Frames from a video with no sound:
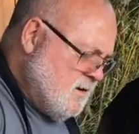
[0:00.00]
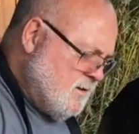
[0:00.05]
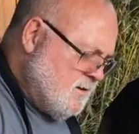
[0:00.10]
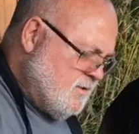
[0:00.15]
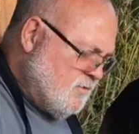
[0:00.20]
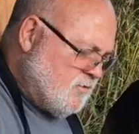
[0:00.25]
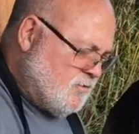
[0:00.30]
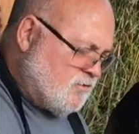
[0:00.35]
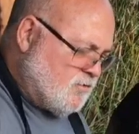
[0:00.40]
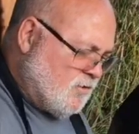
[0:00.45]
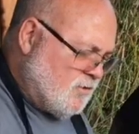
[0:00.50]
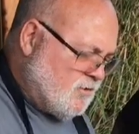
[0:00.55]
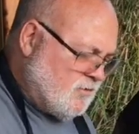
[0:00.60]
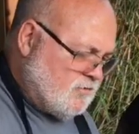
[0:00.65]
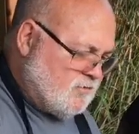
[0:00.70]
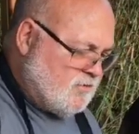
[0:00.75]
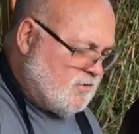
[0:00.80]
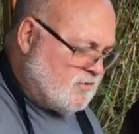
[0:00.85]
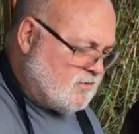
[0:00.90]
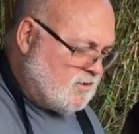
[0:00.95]
These are starting to
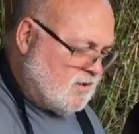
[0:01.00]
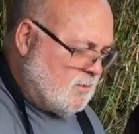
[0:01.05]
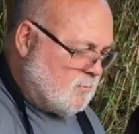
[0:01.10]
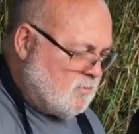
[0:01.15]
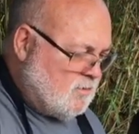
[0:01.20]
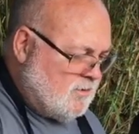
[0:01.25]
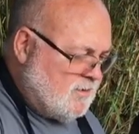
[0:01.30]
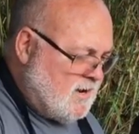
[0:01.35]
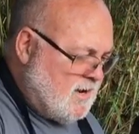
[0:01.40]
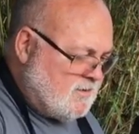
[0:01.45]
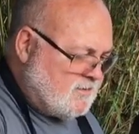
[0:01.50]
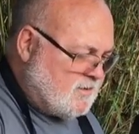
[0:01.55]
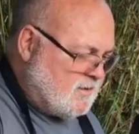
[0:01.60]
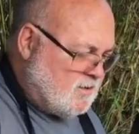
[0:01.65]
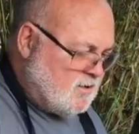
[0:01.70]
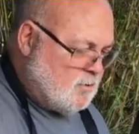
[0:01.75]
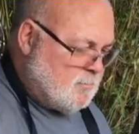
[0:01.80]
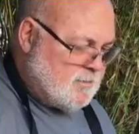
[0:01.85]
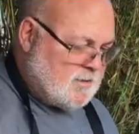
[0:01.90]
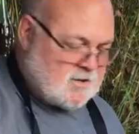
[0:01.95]
sizzle up real nice, getting a
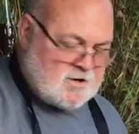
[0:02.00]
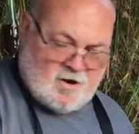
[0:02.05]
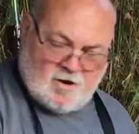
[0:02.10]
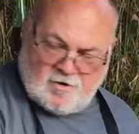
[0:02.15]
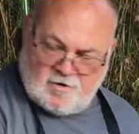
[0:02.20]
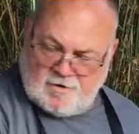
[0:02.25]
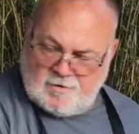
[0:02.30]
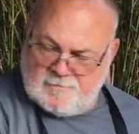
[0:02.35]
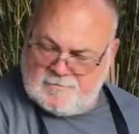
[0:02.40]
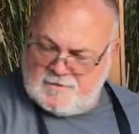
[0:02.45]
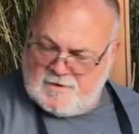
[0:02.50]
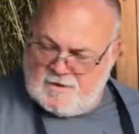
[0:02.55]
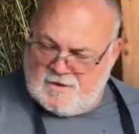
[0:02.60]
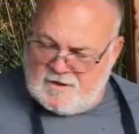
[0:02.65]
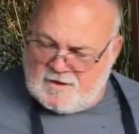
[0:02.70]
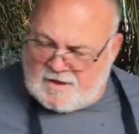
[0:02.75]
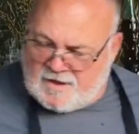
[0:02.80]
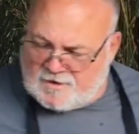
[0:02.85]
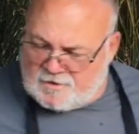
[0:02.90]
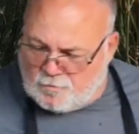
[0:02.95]
little bit of color on.
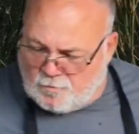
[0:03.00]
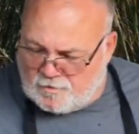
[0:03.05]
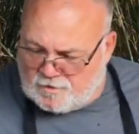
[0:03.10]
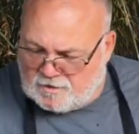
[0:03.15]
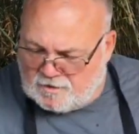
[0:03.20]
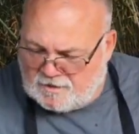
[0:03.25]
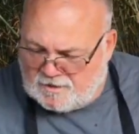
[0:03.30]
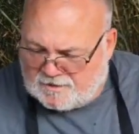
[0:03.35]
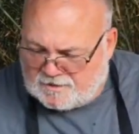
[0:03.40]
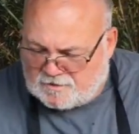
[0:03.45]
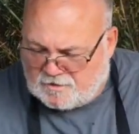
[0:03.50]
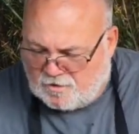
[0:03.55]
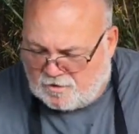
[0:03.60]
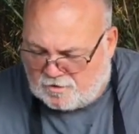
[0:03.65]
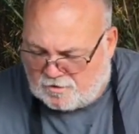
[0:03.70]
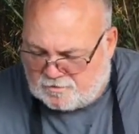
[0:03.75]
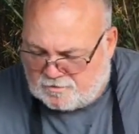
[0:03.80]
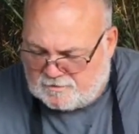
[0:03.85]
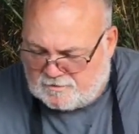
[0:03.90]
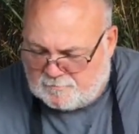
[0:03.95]
I don't want a lot of
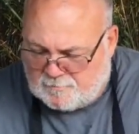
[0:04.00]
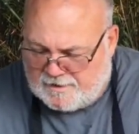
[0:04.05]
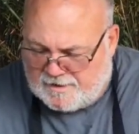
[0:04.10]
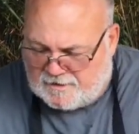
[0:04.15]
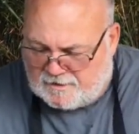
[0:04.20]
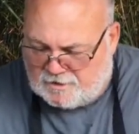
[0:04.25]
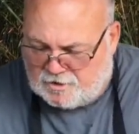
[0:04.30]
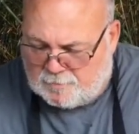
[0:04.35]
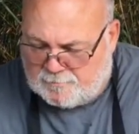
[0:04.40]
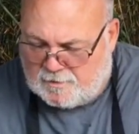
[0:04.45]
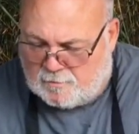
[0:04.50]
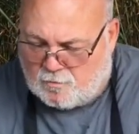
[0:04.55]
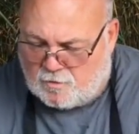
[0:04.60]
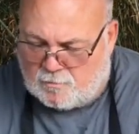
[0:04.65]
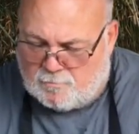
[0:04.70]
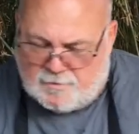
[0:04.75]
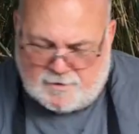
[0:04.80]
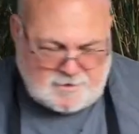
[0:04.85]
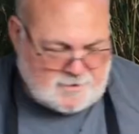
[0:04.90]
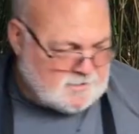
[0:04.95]
color. I'm gonna add a little bit more
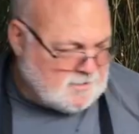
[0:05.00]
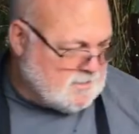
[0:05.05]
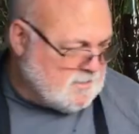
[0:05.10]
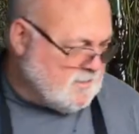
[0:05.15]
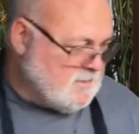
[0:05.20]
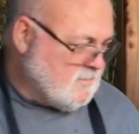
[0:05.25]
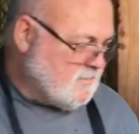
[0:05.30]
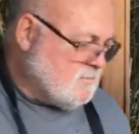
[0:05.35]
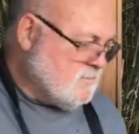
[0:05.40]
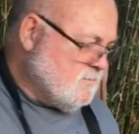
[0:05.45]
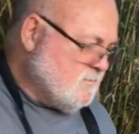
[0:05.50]
butter to this.